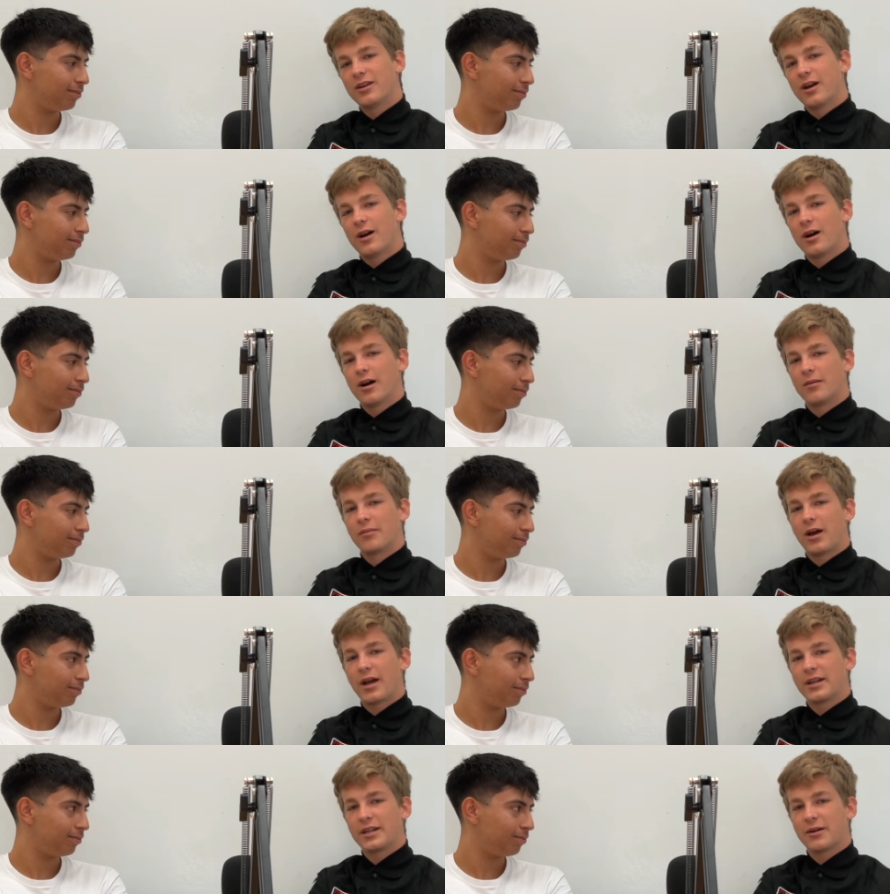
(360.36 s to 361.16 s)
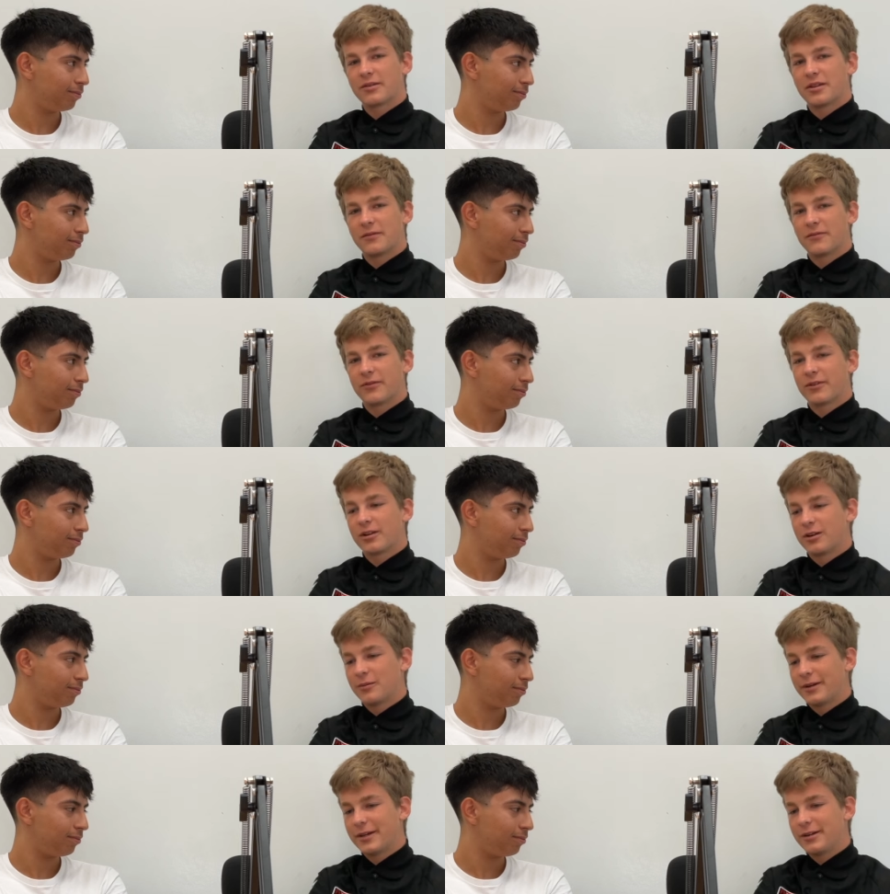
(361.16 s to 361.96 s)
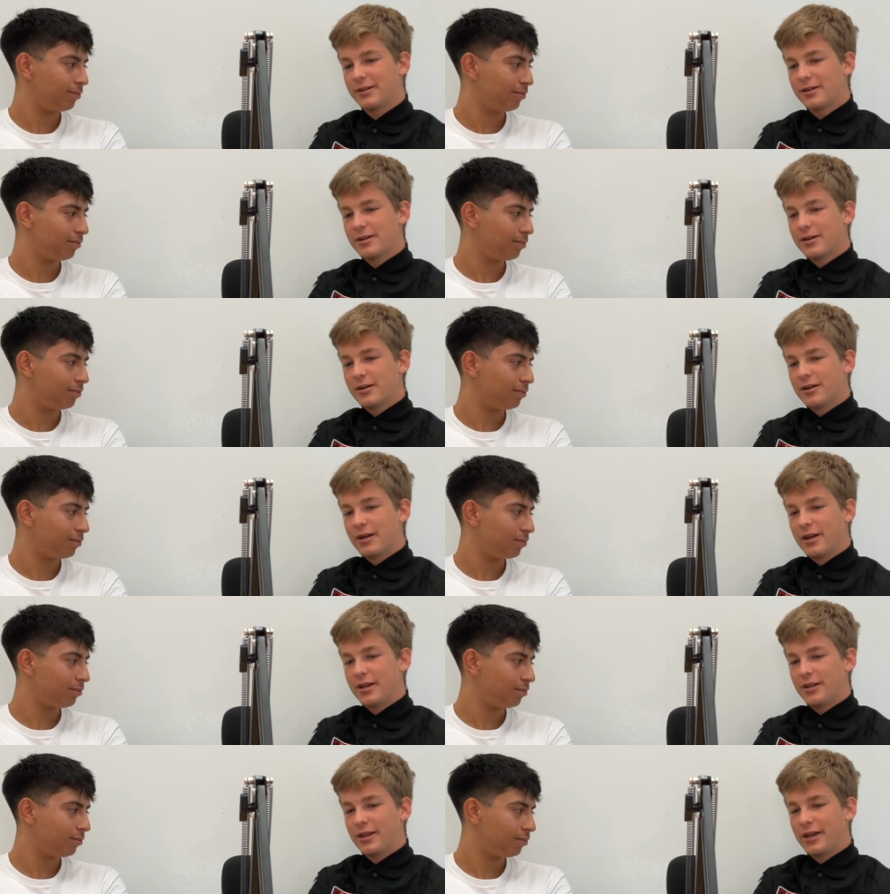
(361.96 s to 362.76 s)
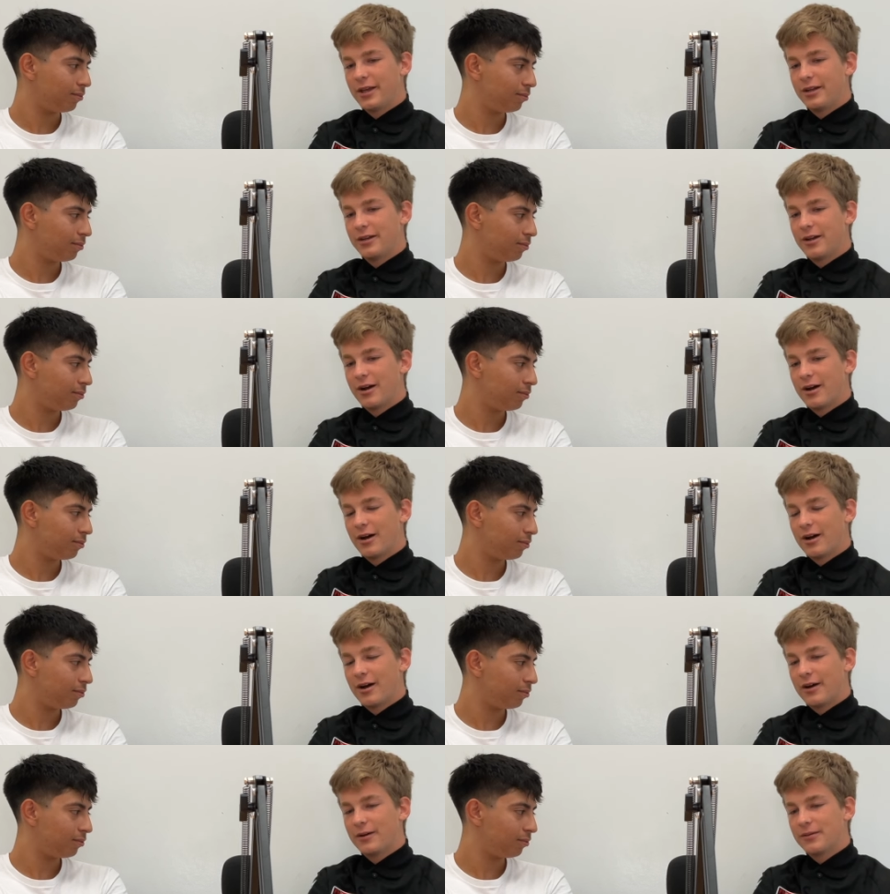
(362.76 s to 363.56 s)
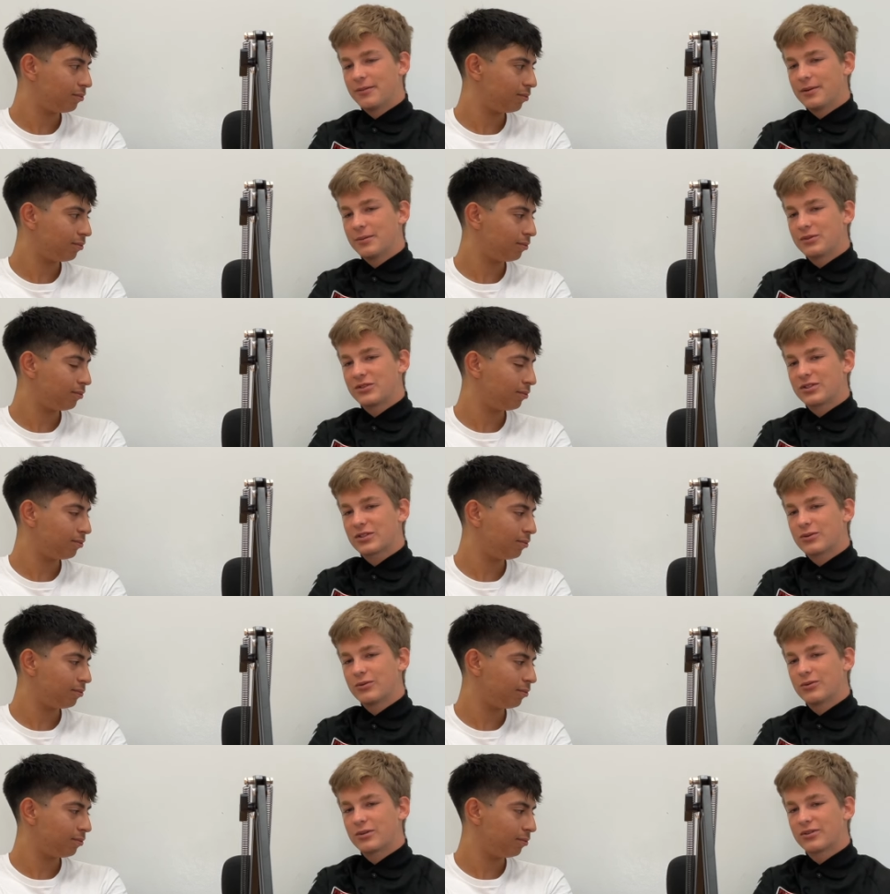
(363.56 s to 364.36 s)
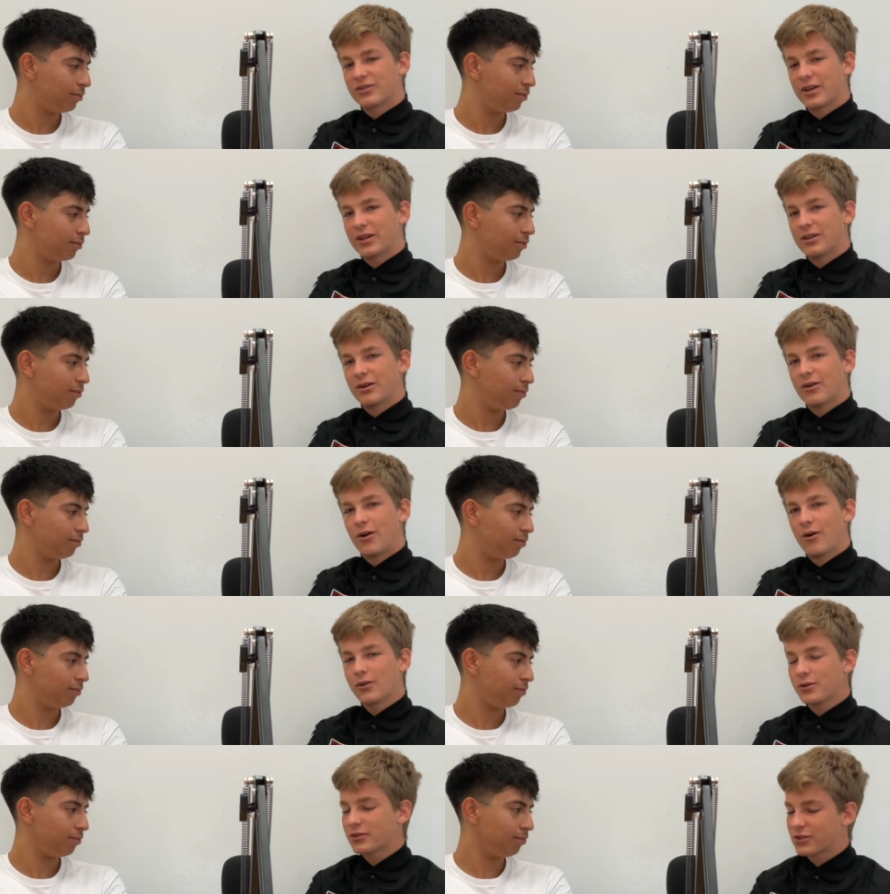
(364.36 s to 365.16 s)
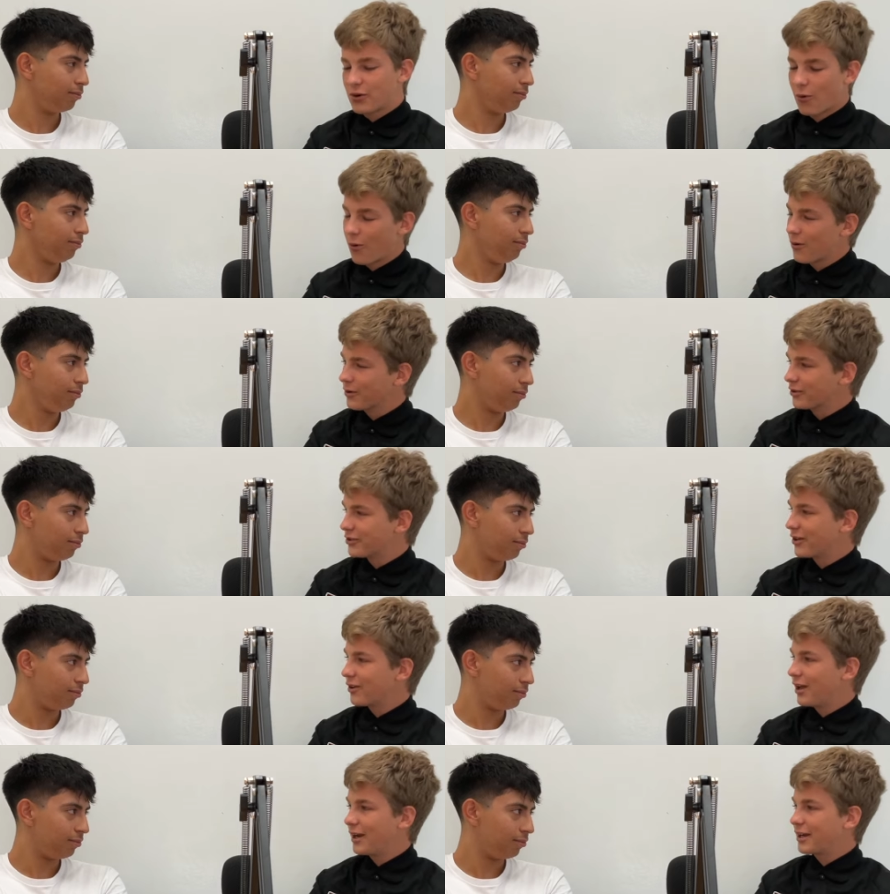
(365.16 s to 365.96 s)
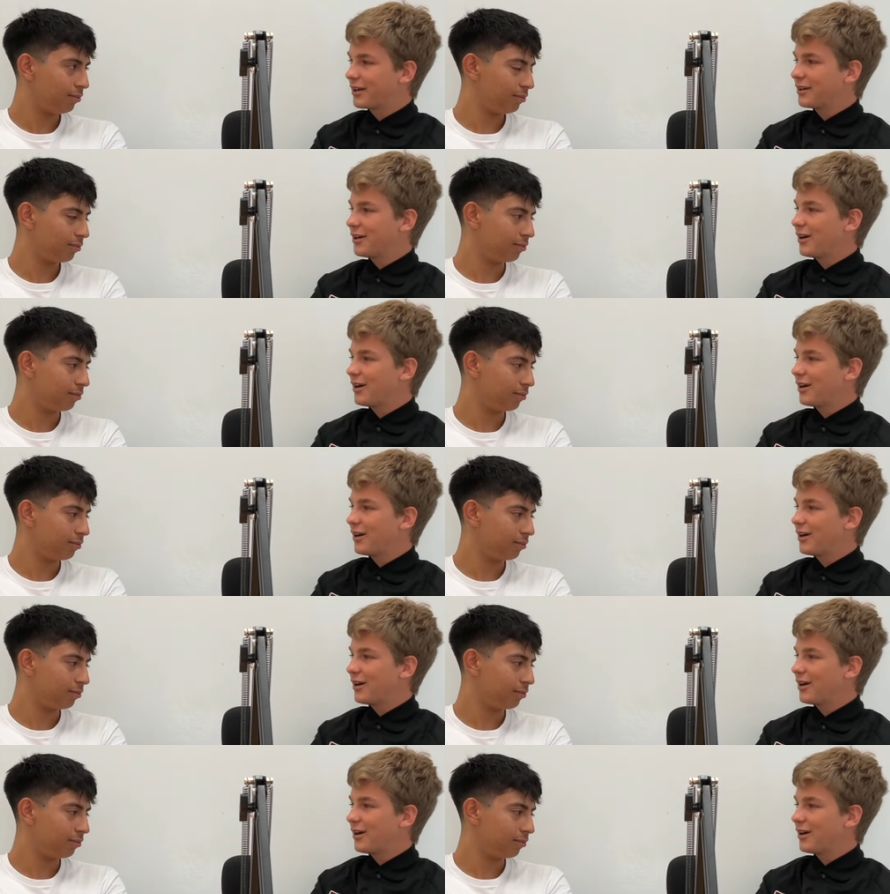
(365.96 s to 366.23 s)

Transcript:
Speaker 1: I hanged out with them for a little bit, and then it was just cool because, like, all those corps are, like,